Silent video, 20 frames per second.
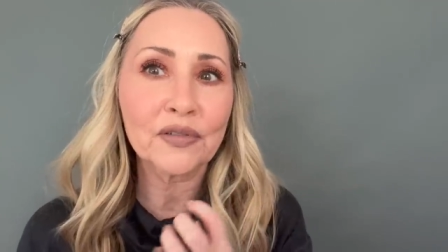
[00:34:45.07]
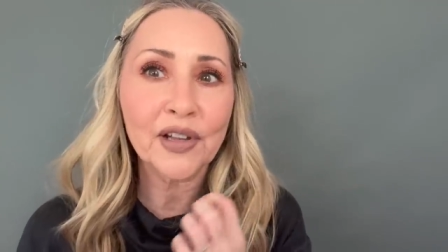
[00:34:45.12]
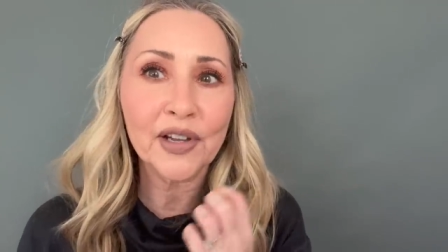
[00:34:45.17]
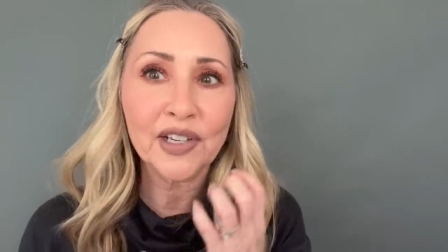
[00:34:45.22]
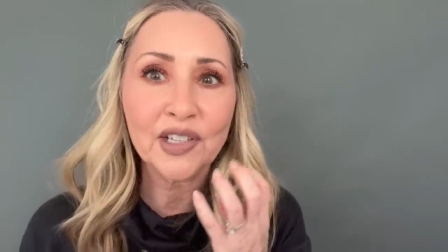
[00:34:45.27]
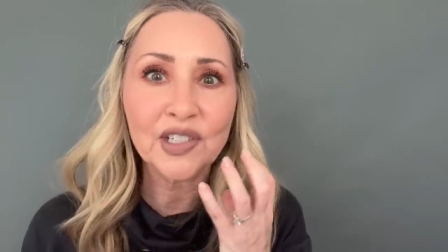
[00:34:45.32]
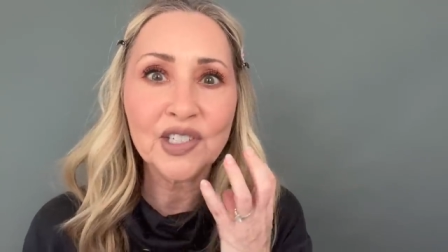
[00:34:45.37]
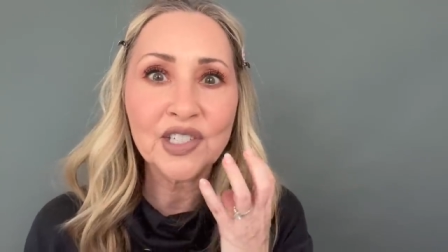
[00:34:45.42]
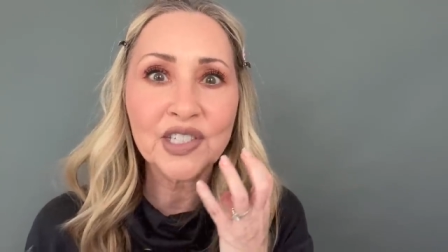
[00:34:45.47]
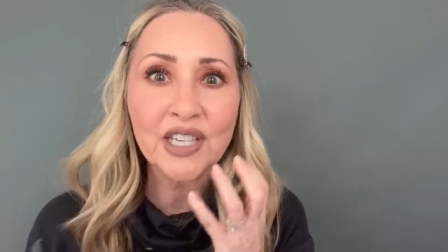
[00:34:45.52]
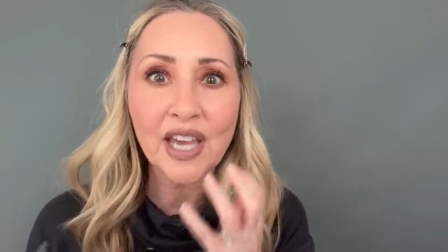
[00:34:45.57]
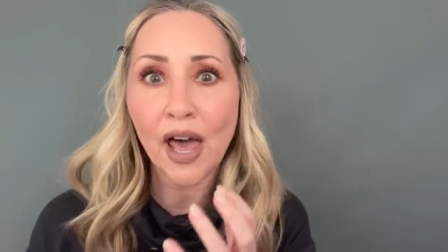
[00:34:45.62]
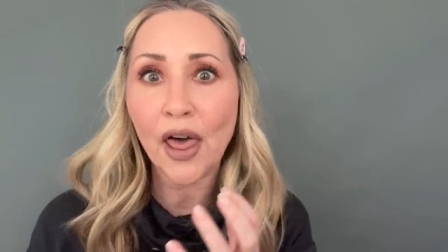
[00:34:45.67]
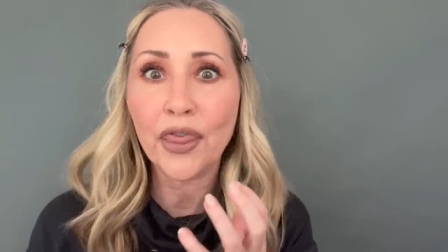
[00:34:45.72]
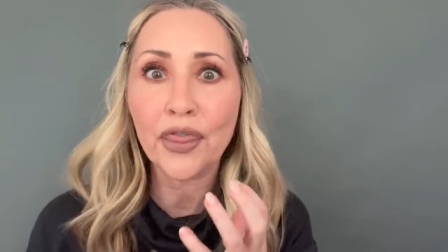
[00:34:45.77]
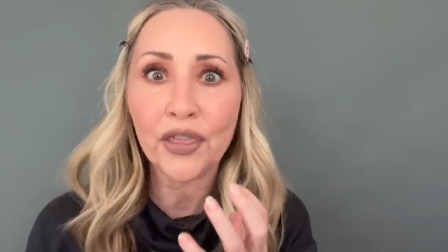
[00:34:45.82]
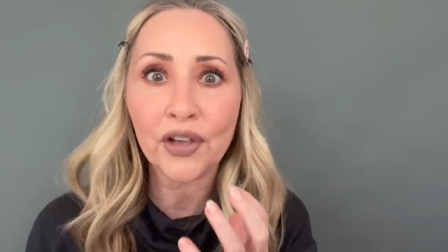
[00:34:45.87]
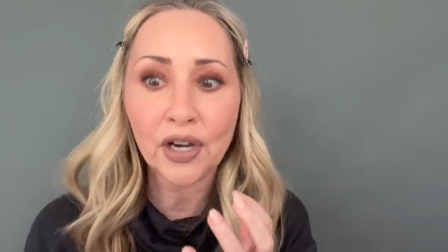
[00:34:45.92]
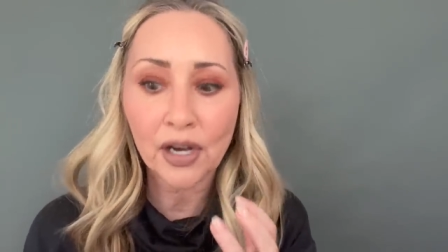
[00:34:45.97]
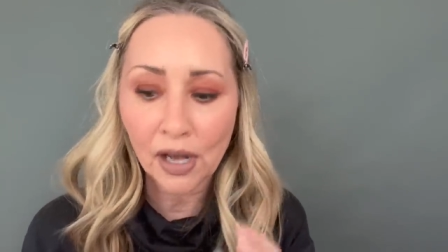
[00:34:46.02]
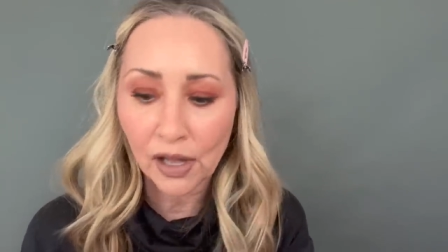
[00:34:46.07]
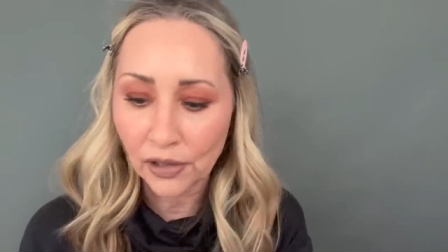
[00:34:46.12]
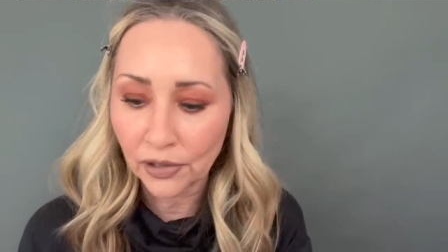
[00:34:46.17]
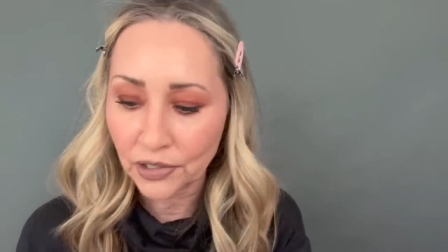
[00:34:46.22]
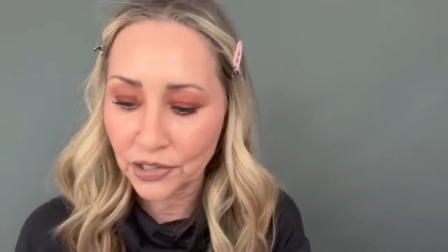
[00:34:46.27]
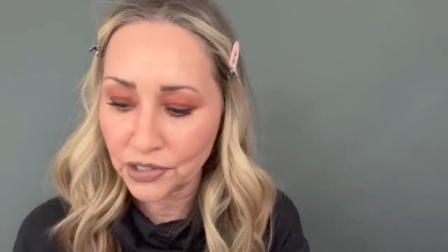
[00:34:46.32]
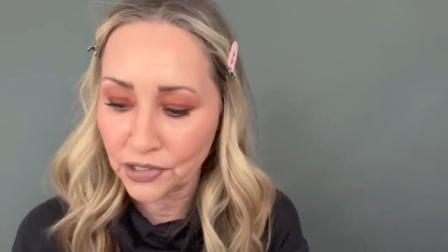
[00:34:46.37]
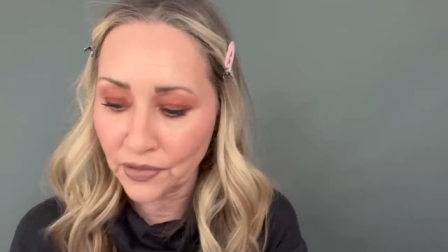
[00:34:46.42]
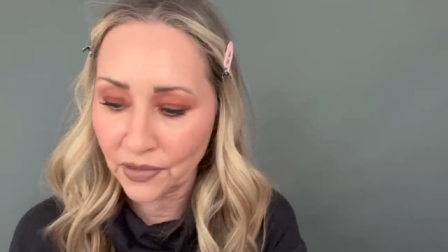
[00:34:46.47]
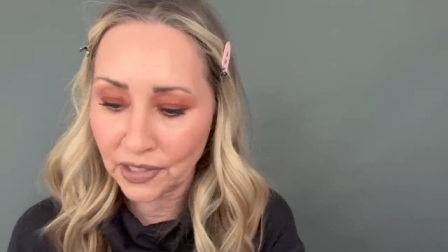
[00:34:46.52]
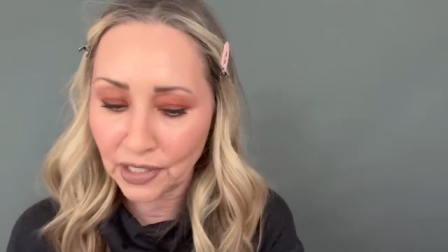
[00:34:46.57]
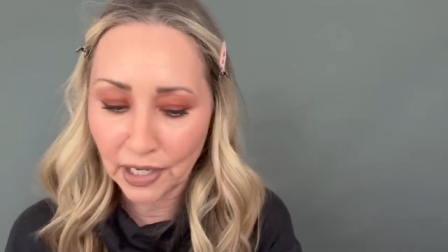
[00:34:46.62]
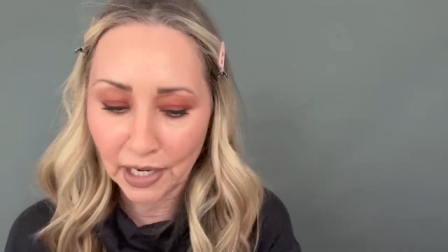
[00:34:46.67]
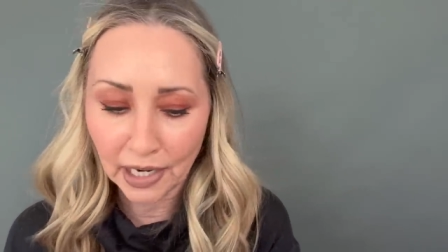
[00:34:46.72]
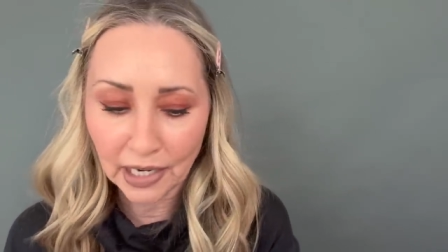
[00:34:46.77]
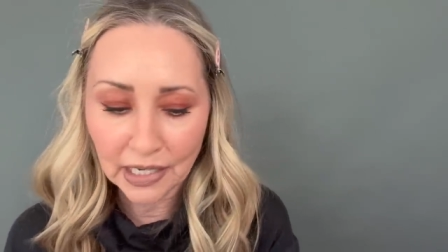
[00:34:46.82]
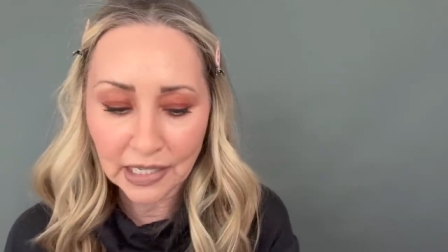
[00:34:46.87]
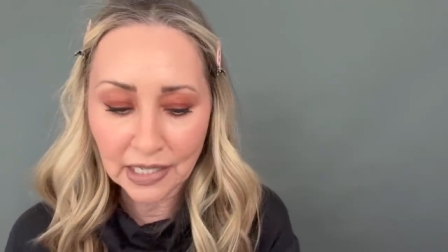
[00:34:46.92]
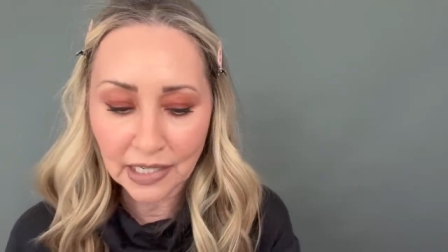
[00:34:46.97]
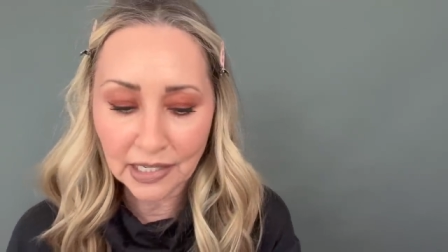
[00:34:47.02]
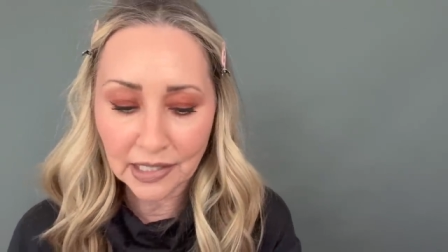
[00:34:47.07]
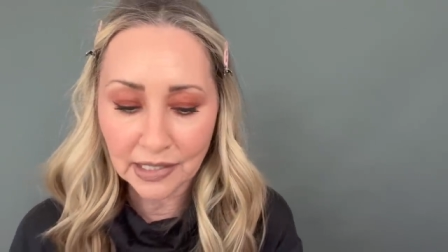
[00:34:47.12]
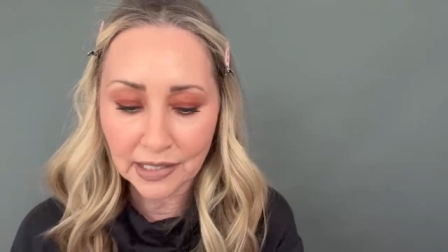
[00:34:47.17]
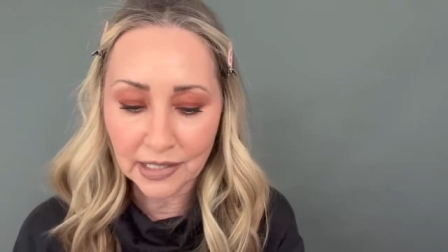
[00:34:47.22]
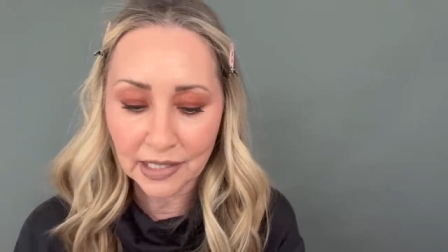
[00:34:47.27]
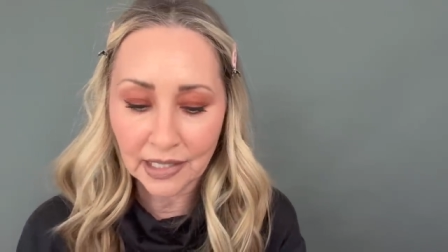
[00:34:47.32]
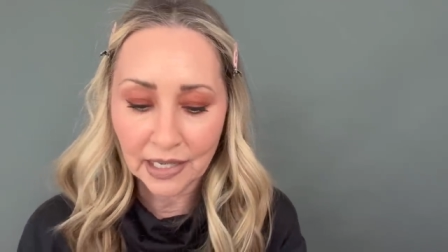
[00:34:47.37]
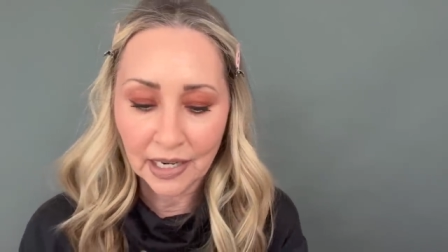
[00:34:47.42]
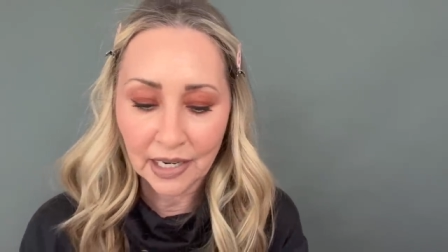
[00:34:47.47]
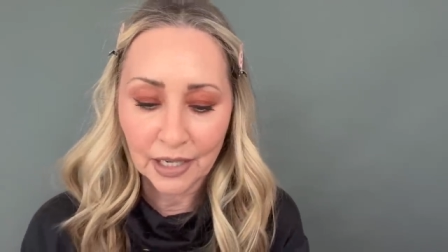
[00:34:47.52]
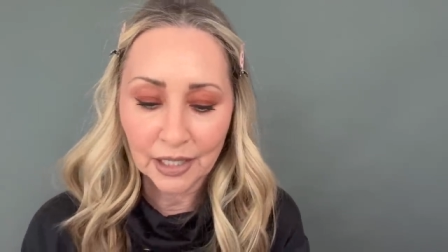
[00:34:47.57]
like death colors in the 90s,